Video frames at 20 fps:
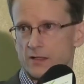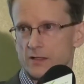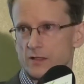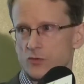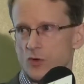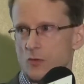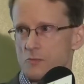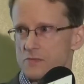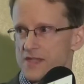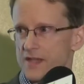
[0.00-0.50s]

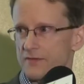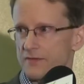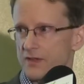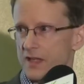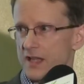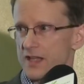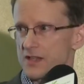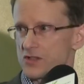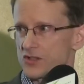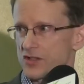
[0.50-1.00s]
COM7
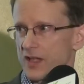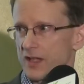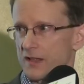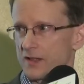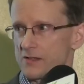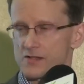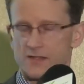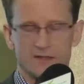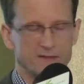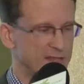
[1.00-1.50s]
and 8
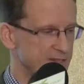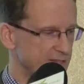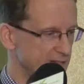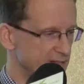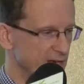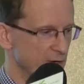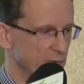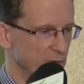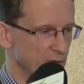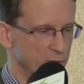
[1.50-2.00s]
channels, that's
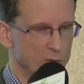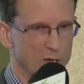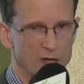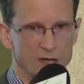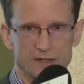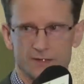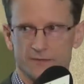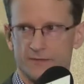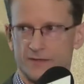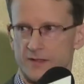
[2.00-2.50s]
now
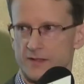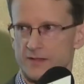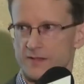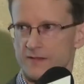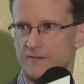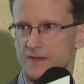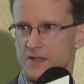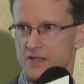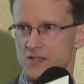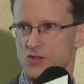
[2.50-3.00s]
required for
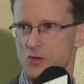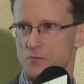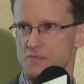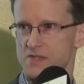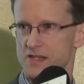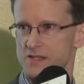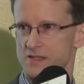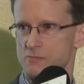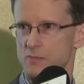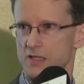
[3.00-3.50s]
the top
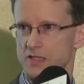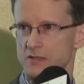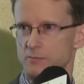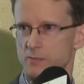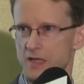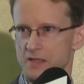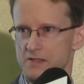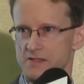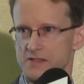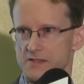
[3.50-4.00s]
6
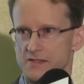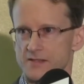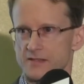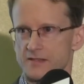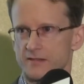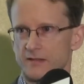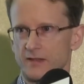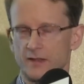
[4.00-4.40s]
multiplexes,